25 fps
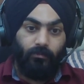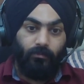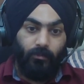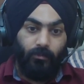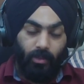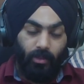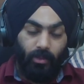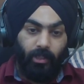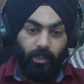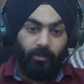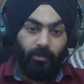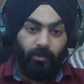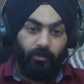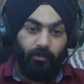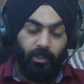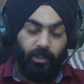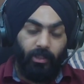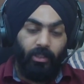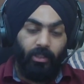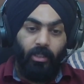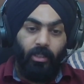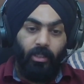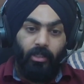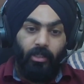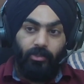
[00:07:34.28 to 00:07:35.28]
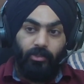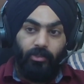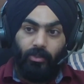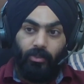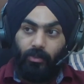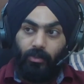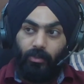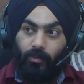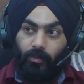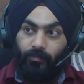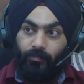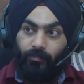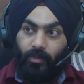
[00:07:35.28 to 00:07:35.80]
Right, right.
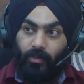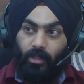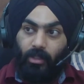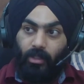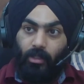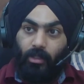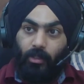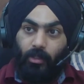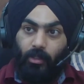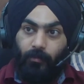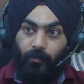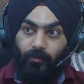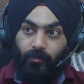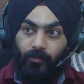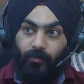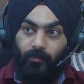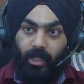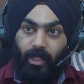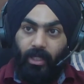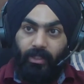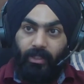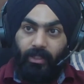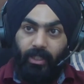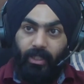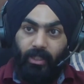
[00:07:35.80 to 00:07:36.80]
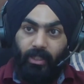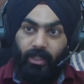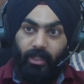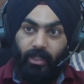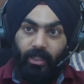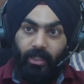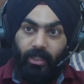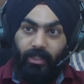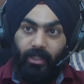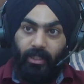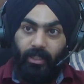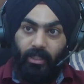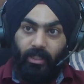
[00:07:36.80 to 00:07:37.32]
So I think
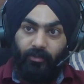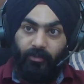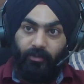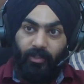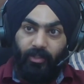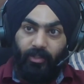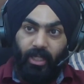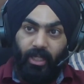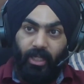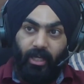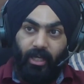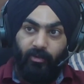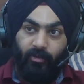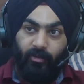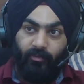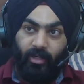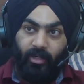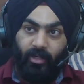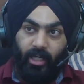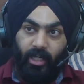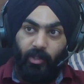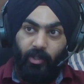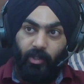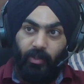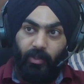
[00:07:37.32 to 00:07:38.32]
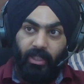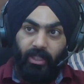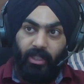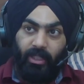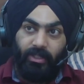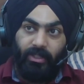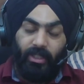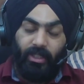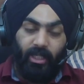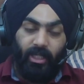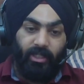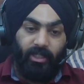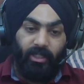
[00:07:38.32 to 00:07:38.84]
we have
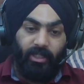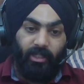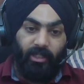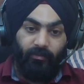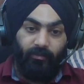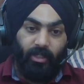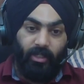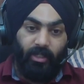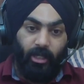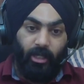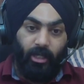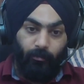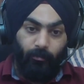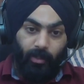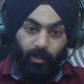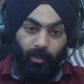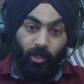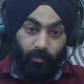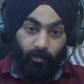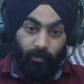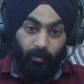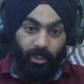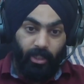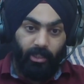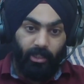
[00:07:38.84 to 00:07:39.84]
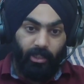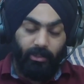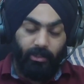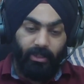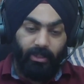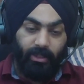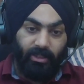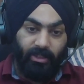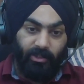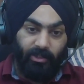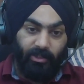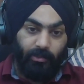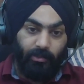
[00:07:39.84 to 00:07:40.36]
IoTs. I think we have biomedicals,
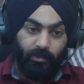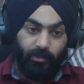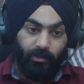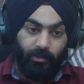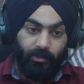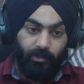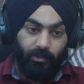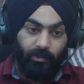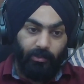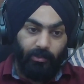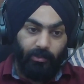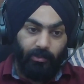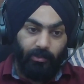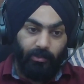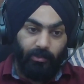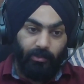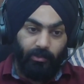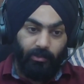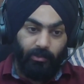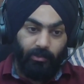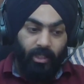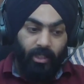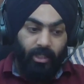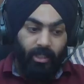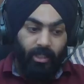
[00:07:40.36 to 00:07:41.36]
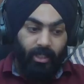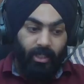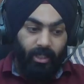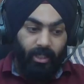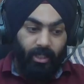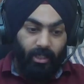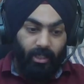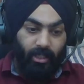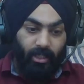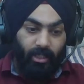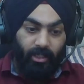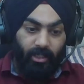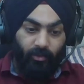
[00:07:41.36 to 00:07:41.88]
as you said,
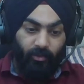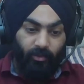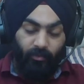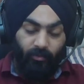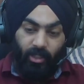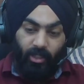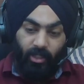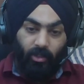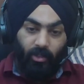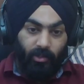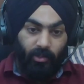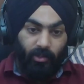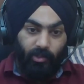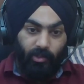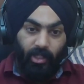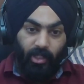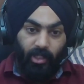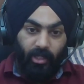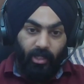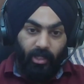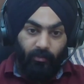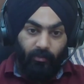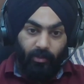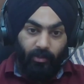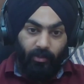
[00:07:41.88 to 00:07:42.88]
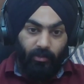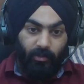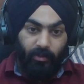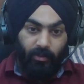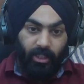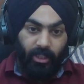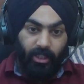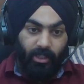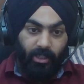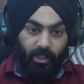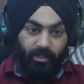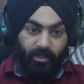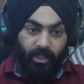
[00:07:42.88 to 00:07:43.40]
and we also have
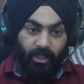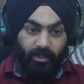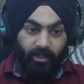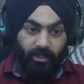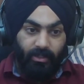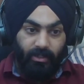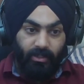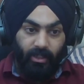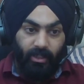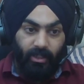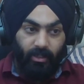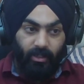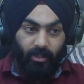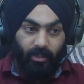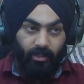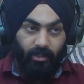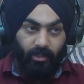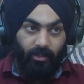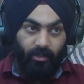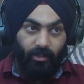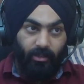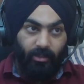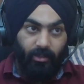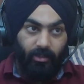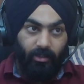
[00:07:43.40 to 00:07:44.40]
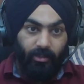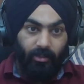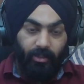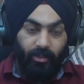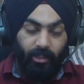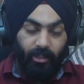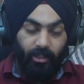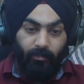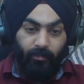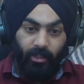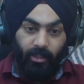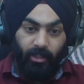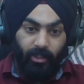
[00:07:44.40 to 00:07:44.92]
data science and
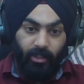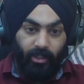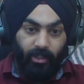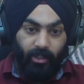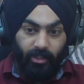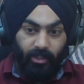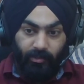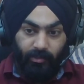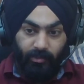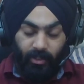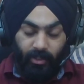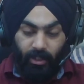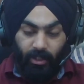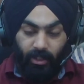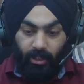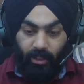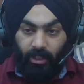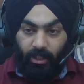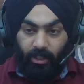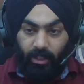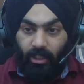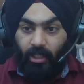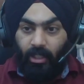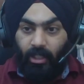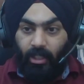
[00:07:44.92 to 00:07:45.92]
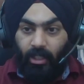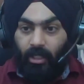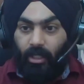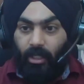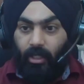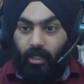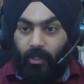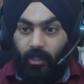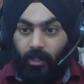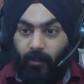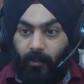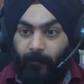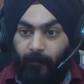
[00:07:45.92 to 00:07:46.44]
deep learning as well.
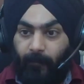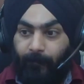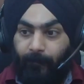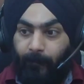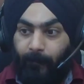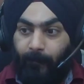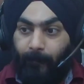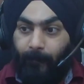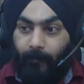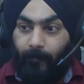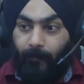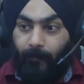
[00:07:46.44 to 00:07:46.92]
Um,